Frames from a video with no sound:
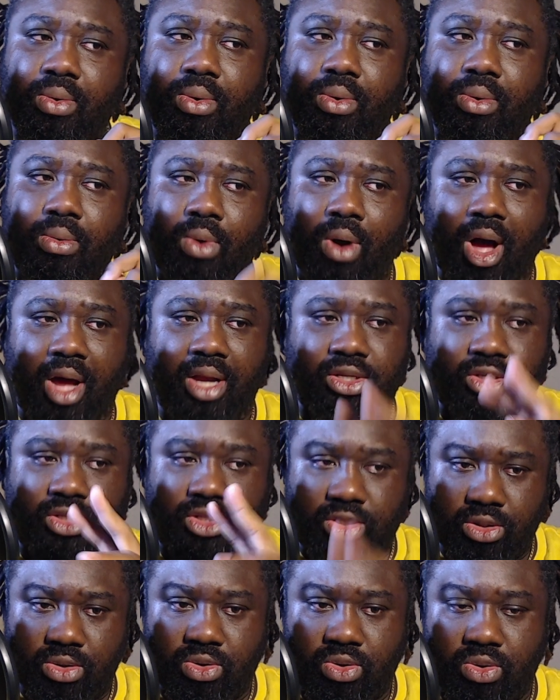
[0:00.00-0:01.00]
One,
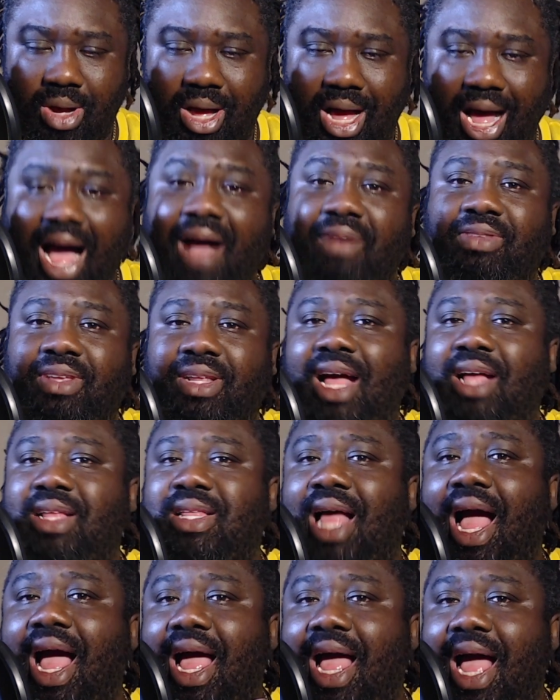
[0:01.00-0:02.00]
two. After that,
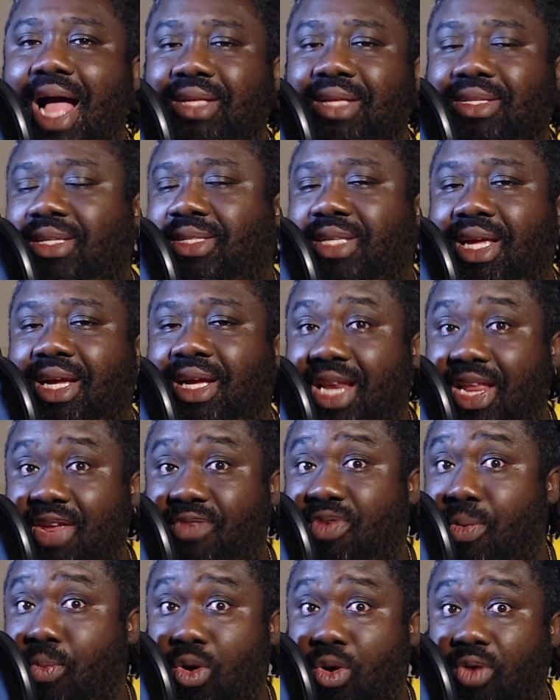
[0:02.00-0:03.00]
I had to take leave
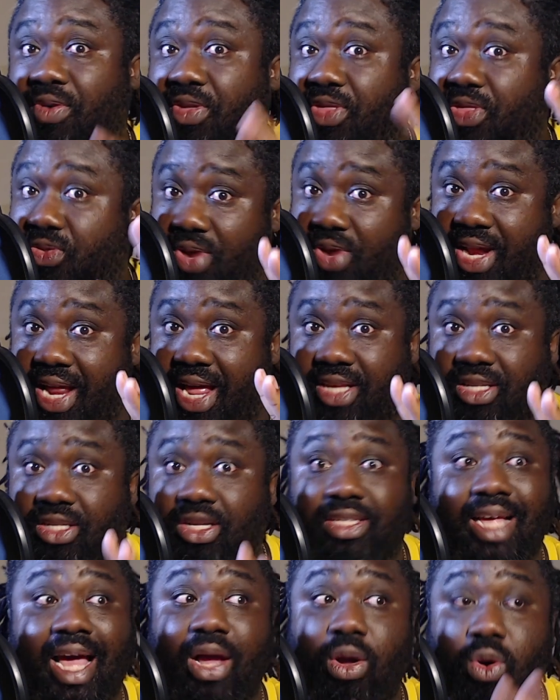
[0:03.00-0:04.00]
from work for 3 days
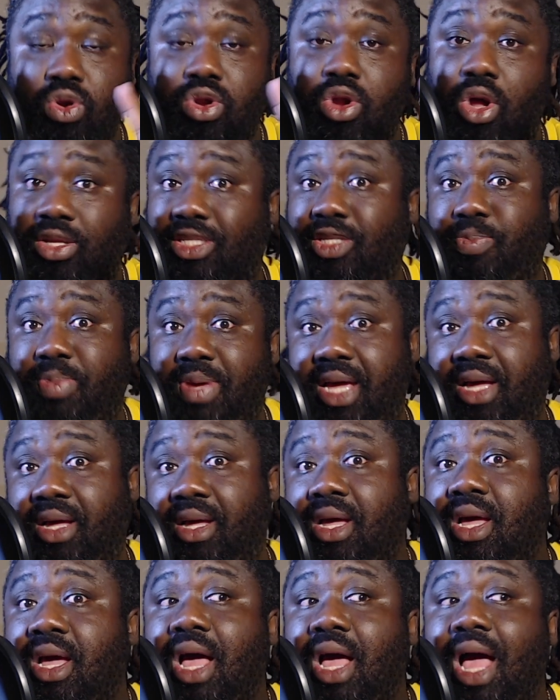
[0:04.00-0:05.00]
because I could not speak.
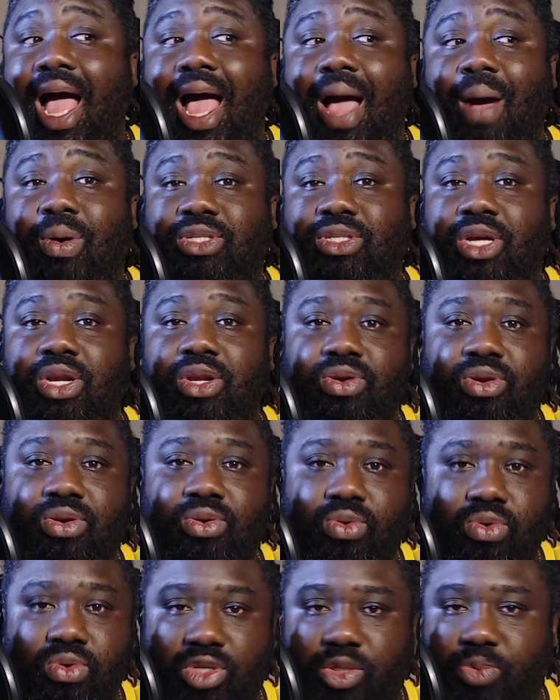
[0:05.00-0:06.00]
I was a
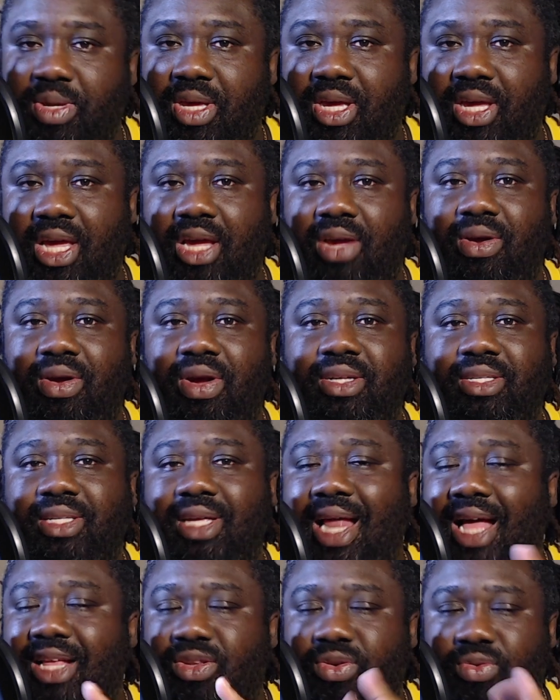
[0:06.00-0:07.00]
no speaking nurse and
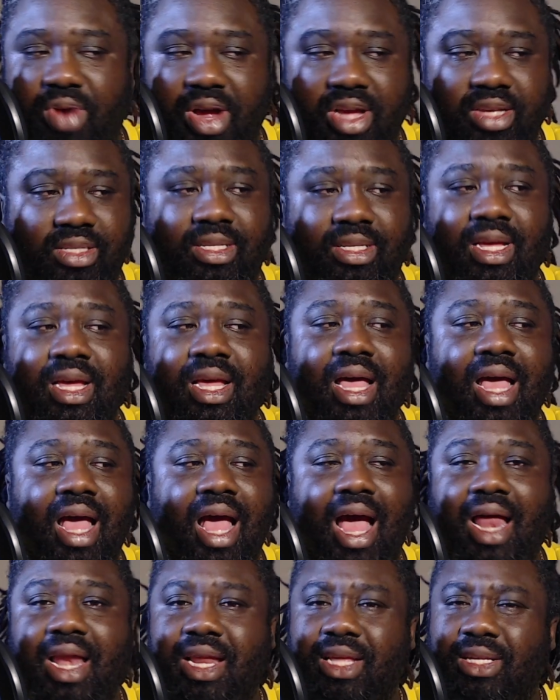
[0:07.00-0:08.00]
I had to rest.
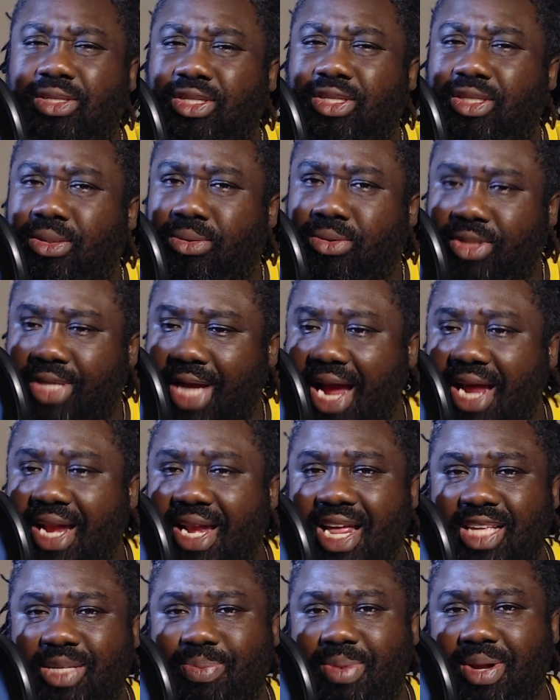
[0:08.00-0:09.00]
And this
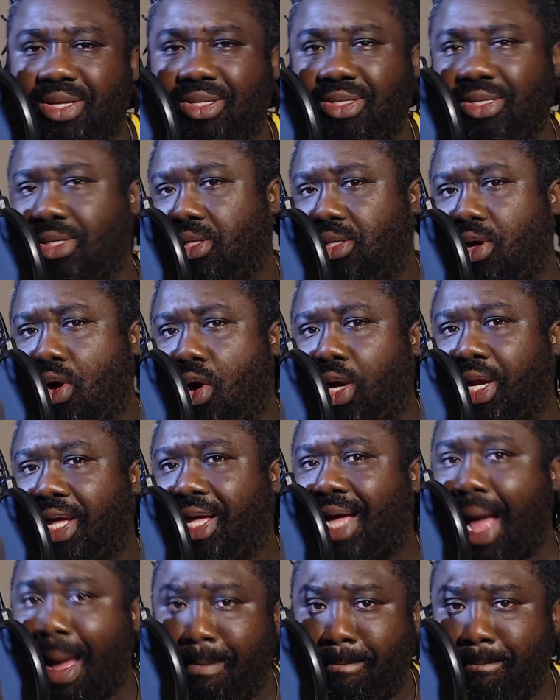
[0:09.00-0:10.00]
Chinese medicine called
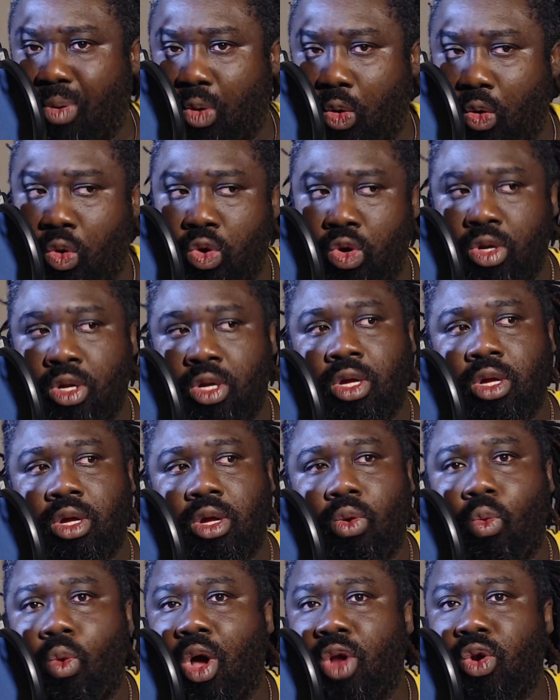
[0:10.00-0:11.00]
Campo
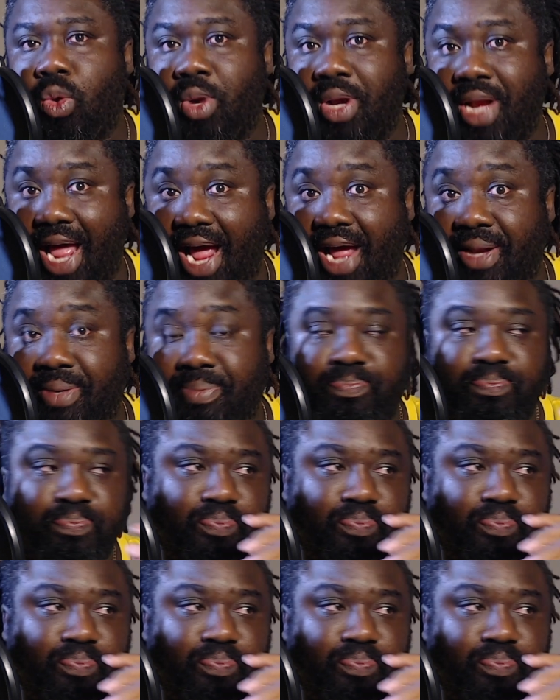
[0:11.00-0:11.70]
109.